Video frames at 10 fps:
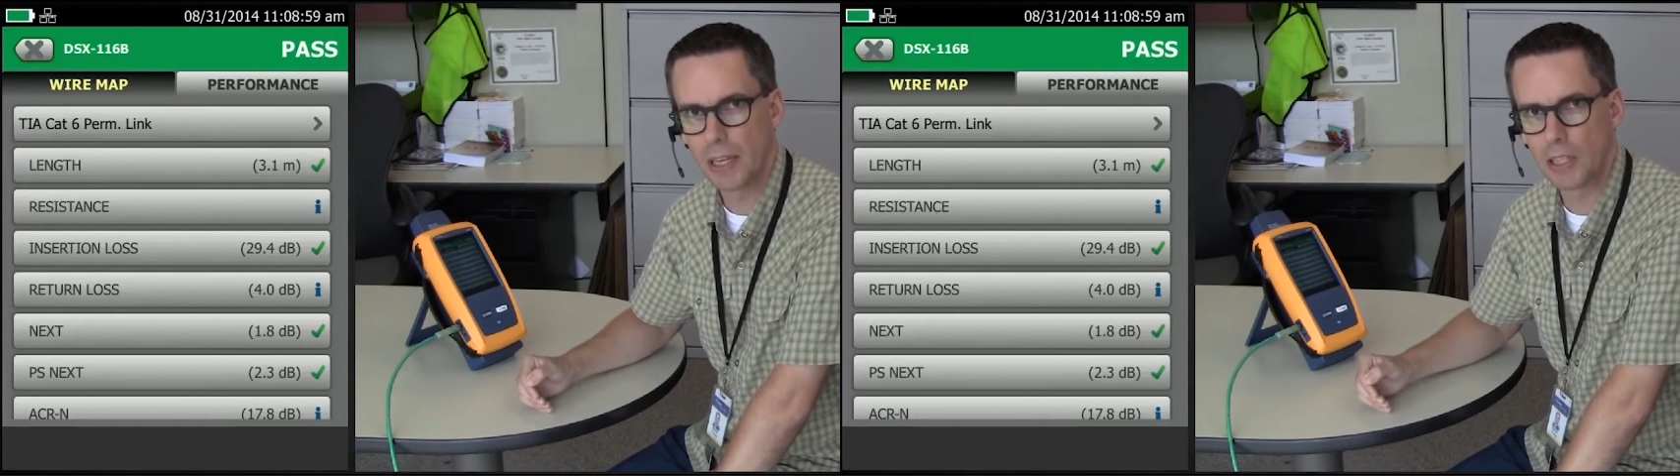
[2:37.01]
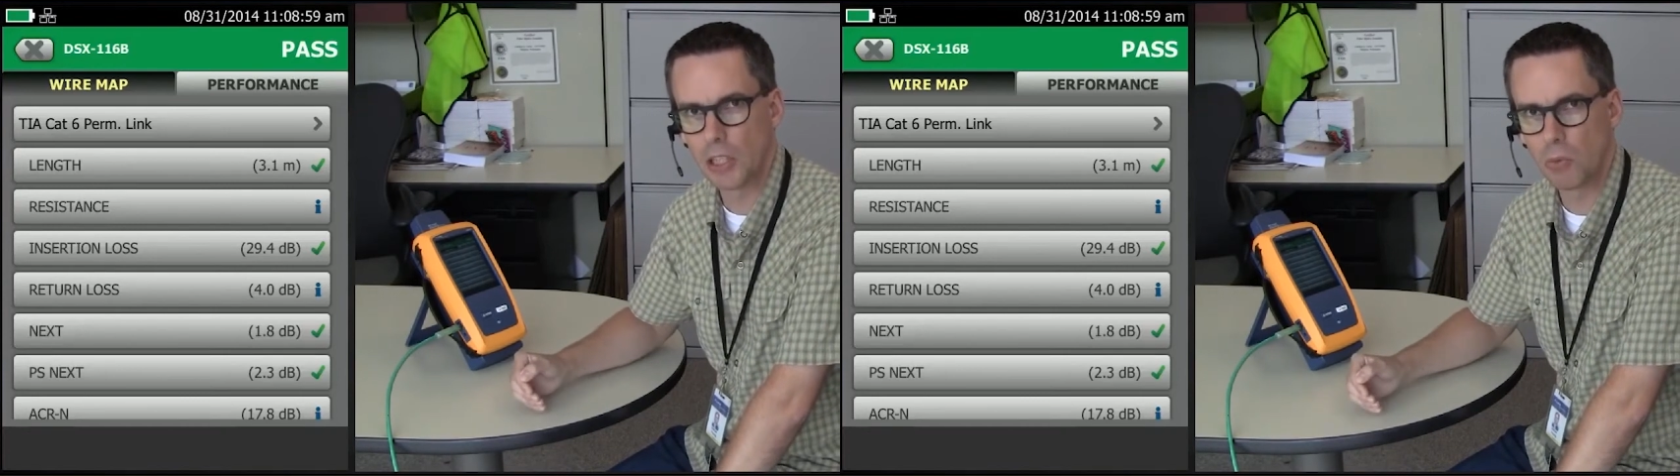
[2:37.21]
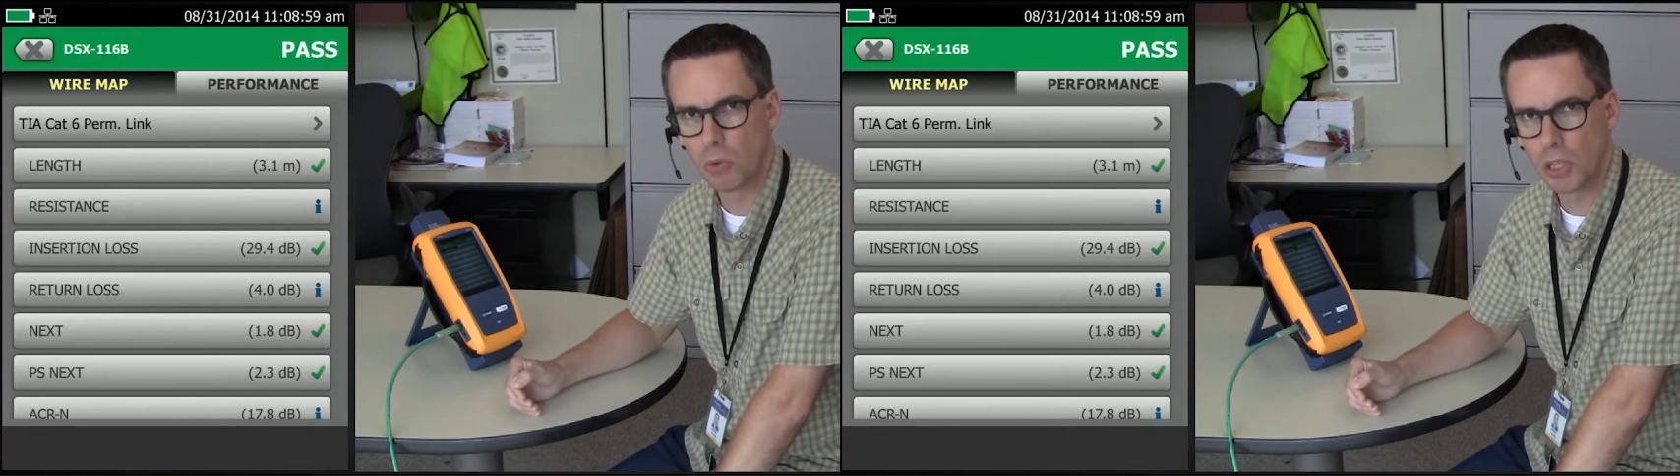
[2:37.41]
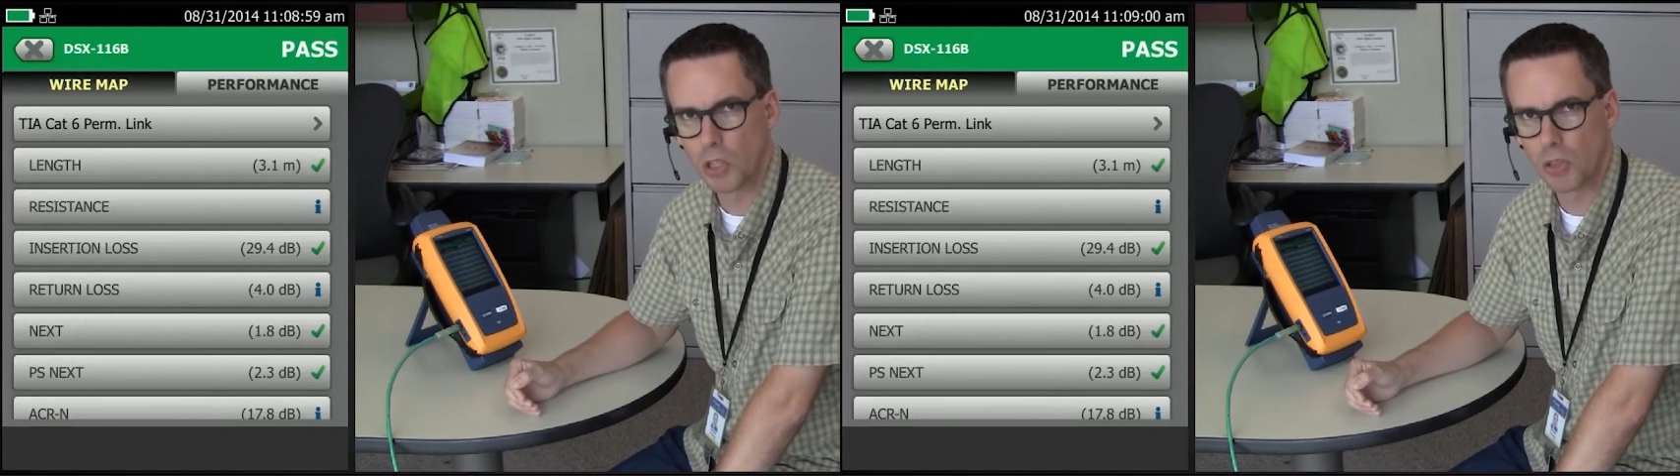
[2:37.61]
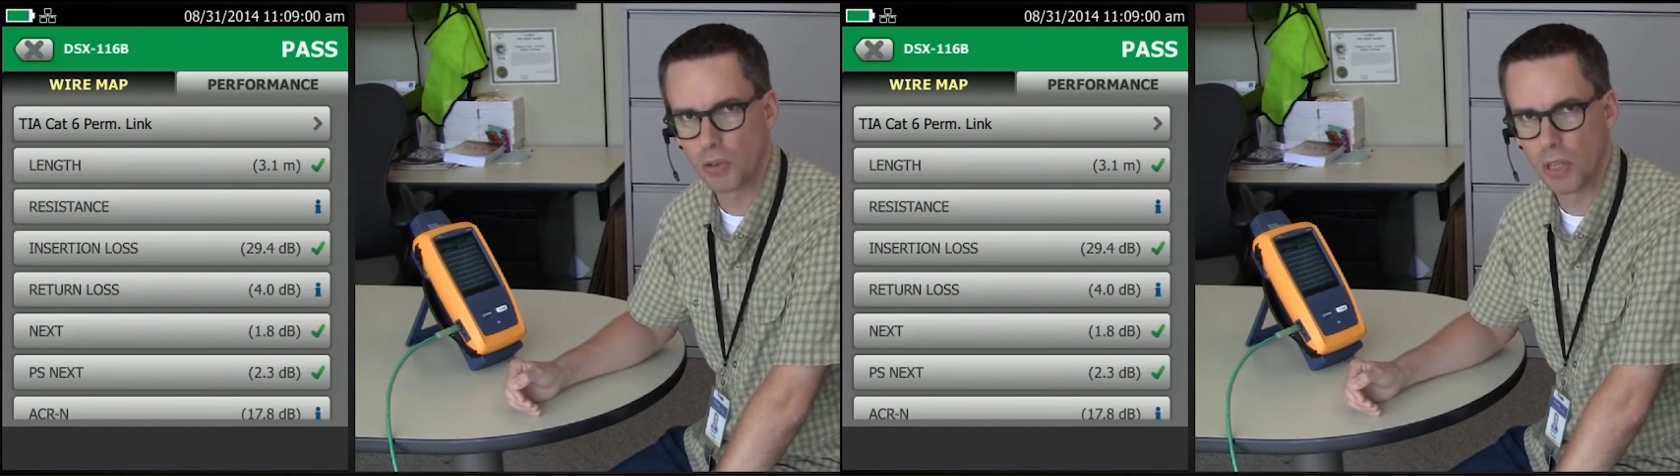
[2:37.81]
actually
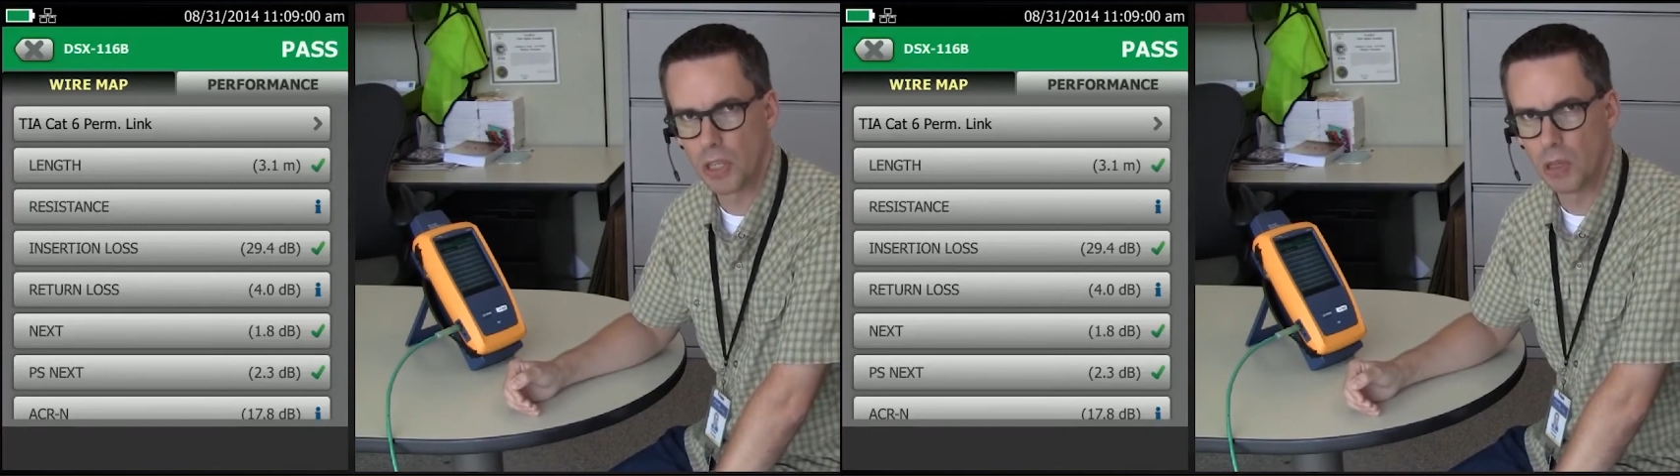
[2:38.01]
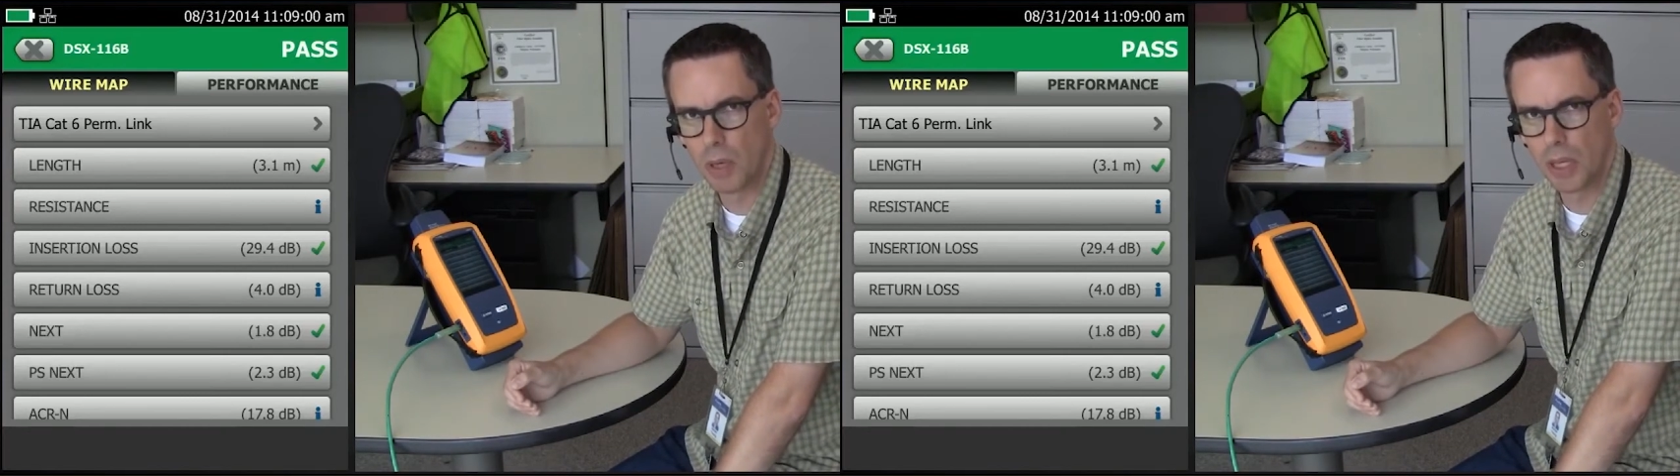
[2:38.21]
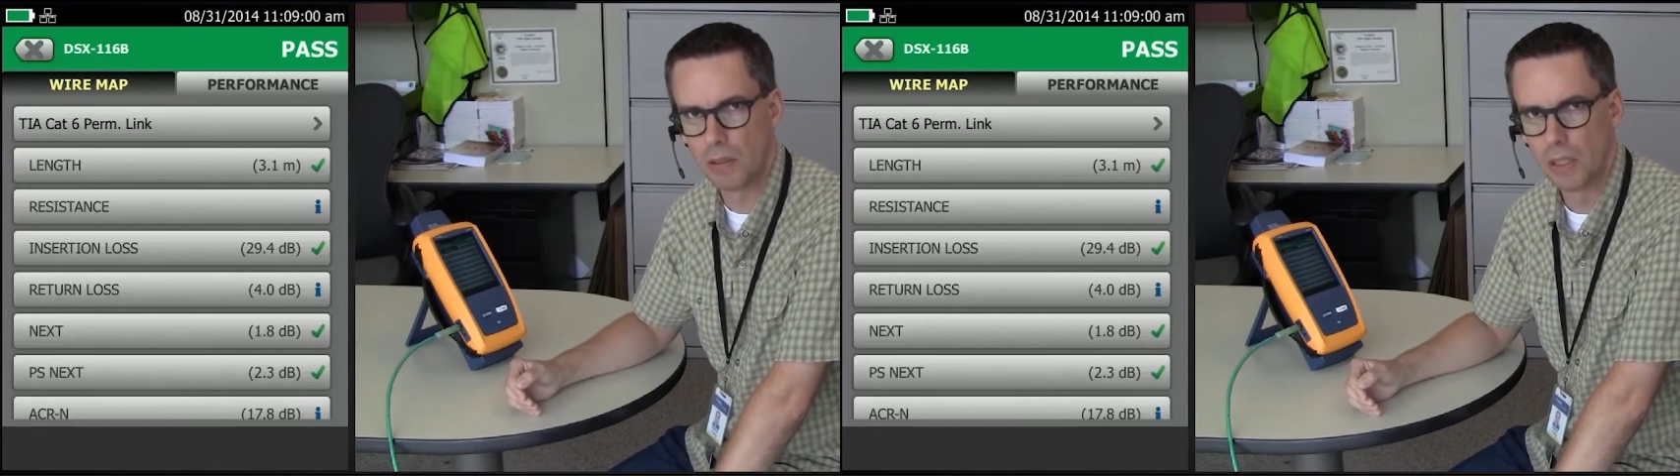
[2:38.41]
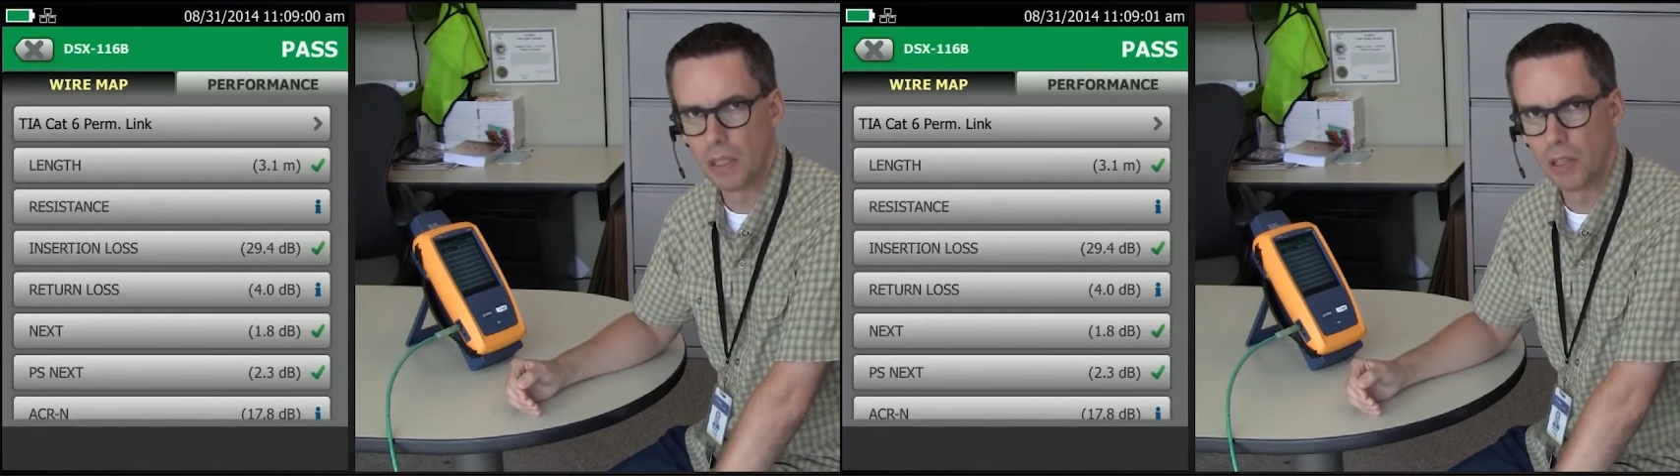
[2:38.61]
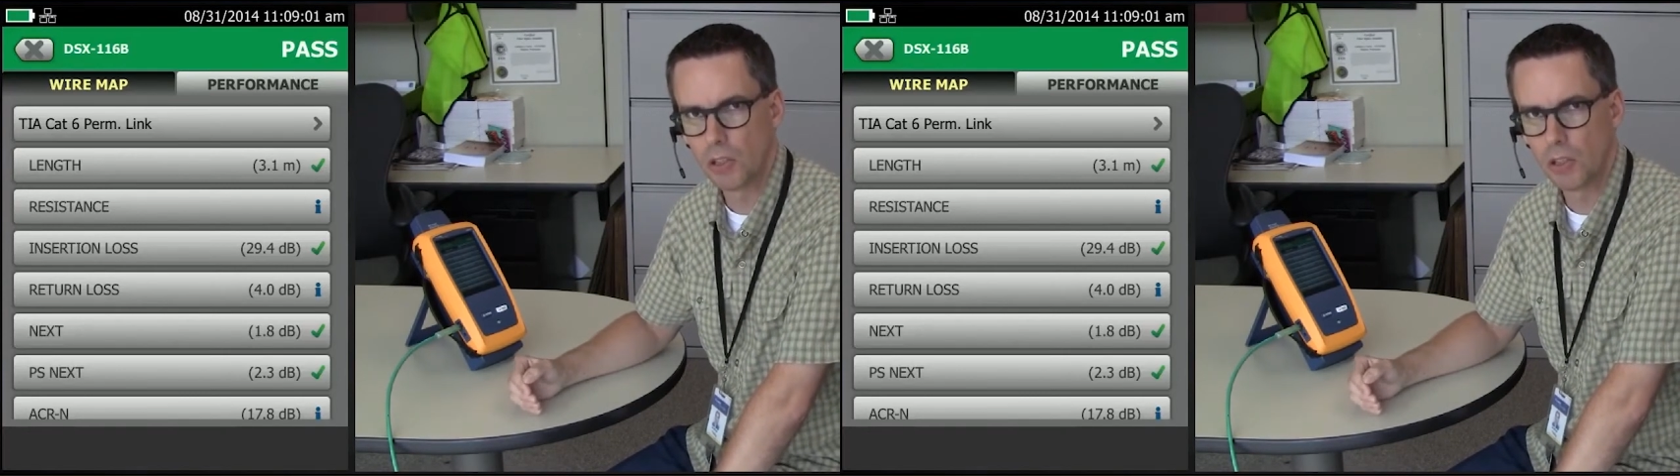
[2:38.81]
reach three D B.